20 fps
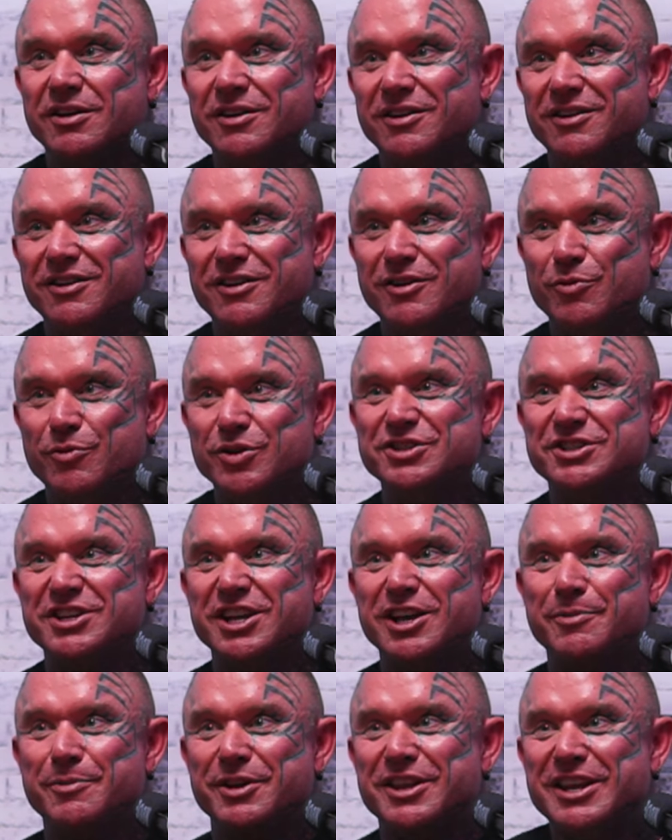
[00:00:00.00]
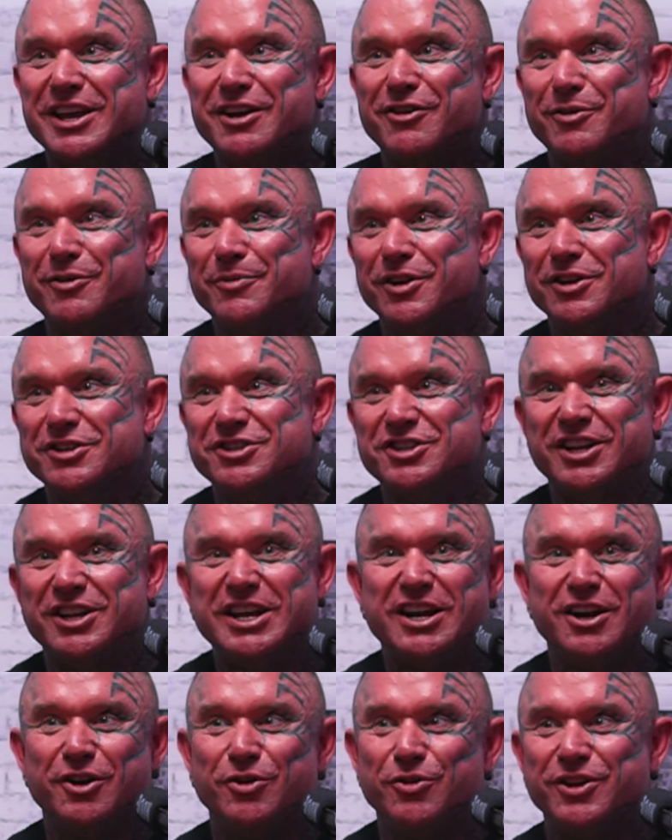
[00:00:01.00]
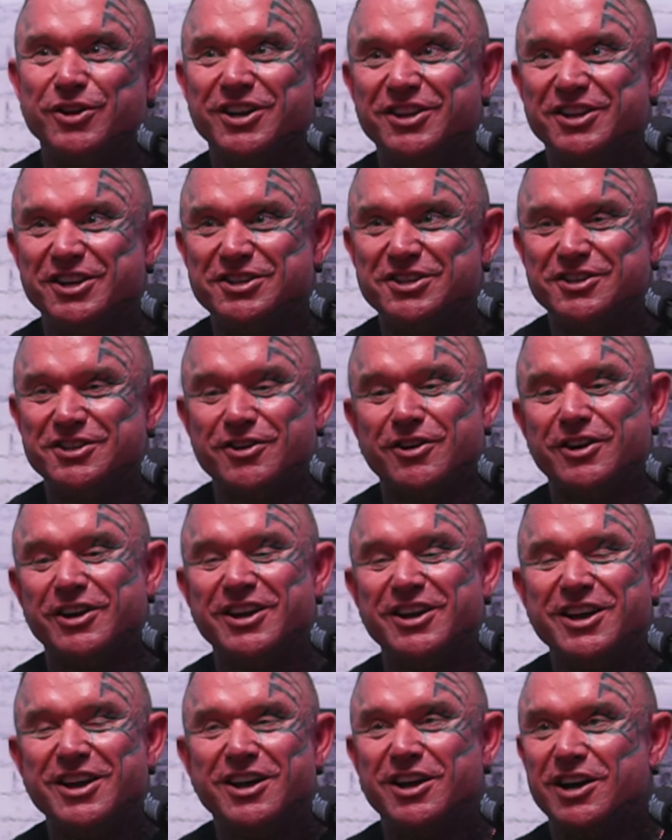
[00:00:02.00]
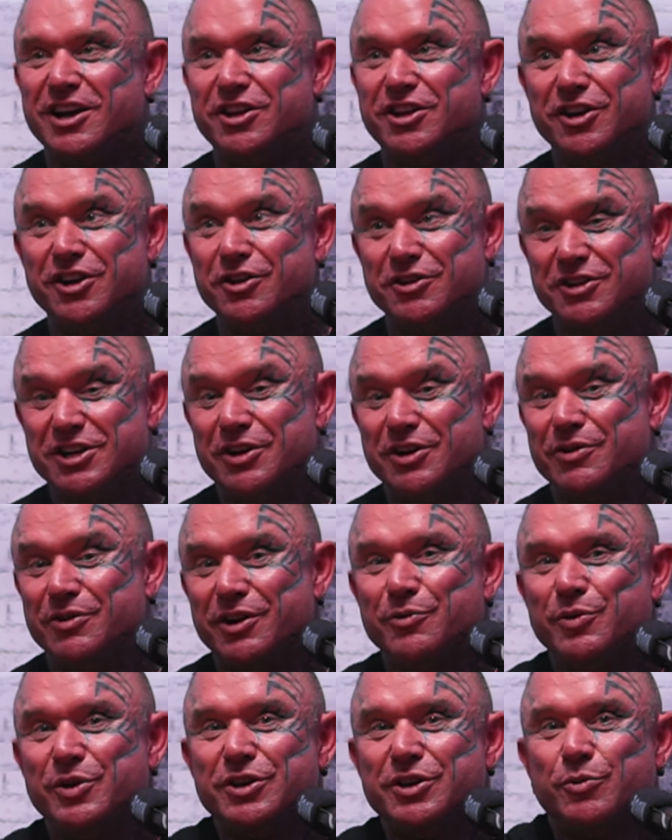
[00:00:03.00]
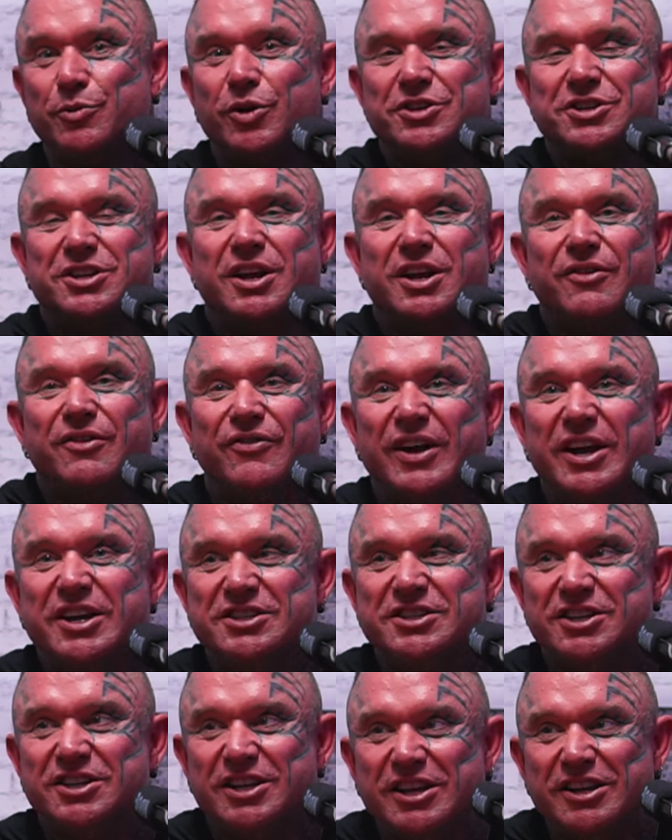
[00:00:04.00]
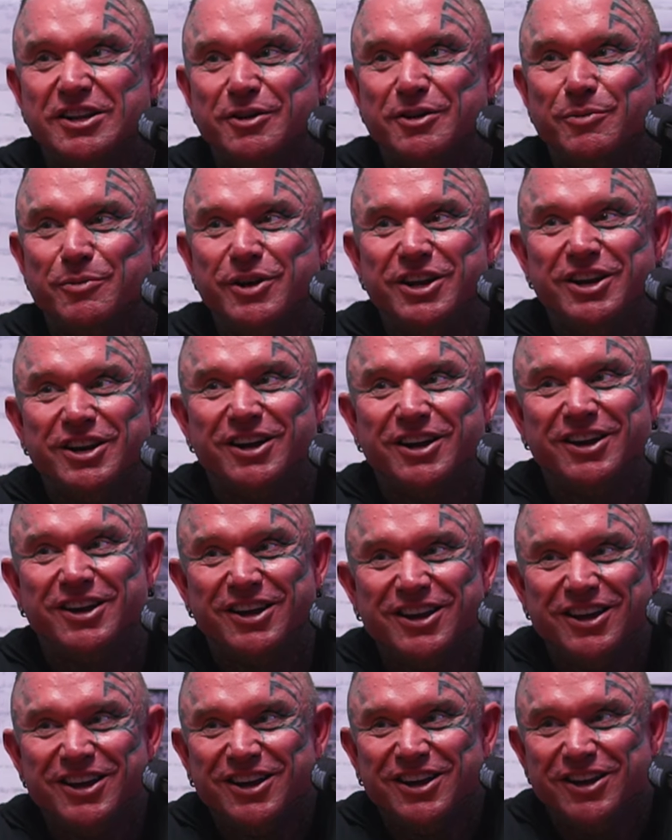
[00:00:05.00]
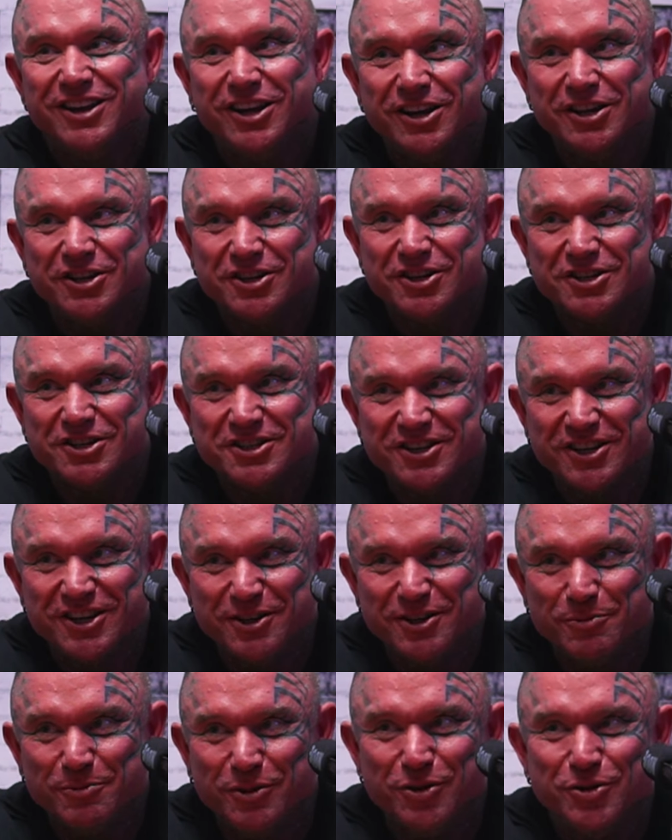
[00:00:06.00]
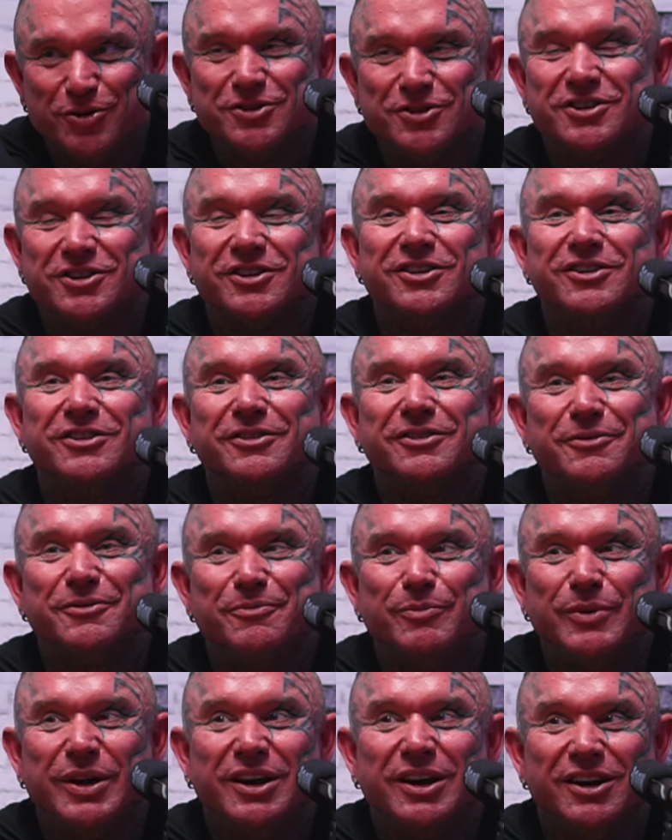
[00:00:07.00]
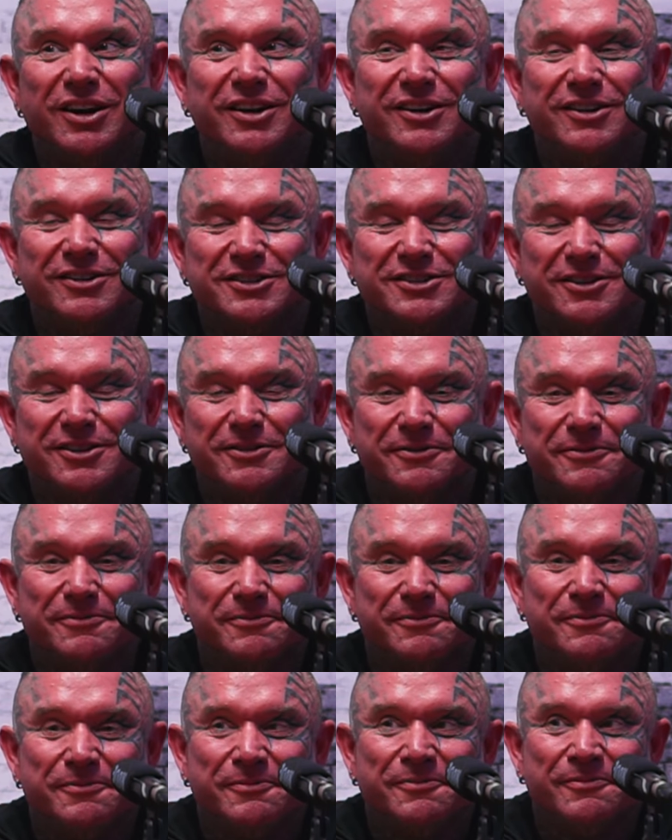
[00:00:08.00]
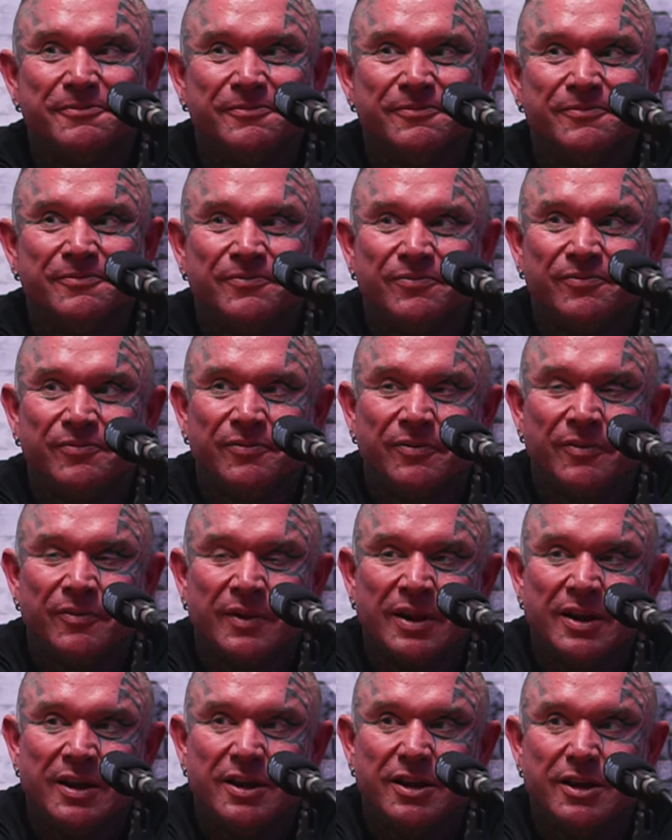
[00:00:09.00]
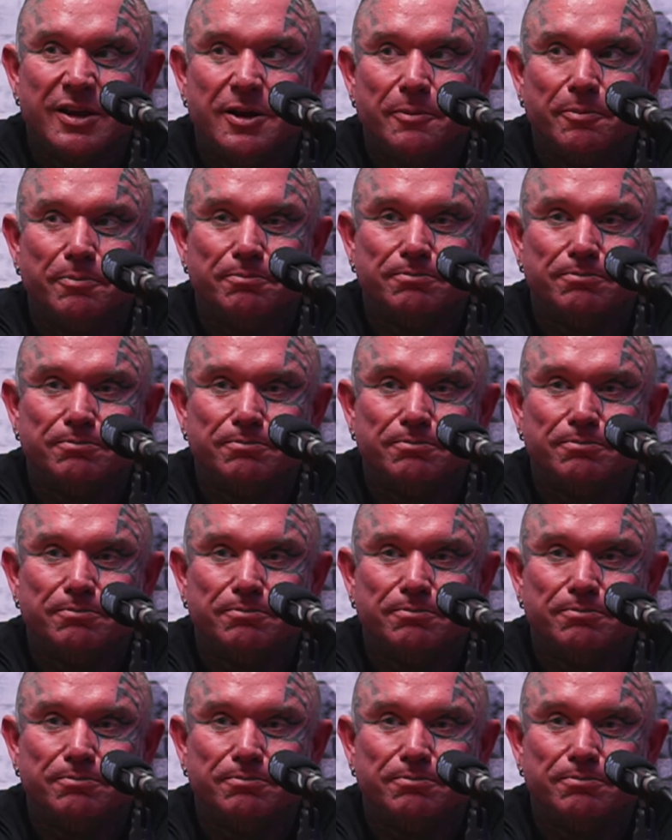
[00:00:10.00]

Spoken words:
I was there, but now I'm not, so now yeah. looking at this guy. And you can generally, when you watch their face and their demeanor, you can just see them lose it mentally, so. Yep.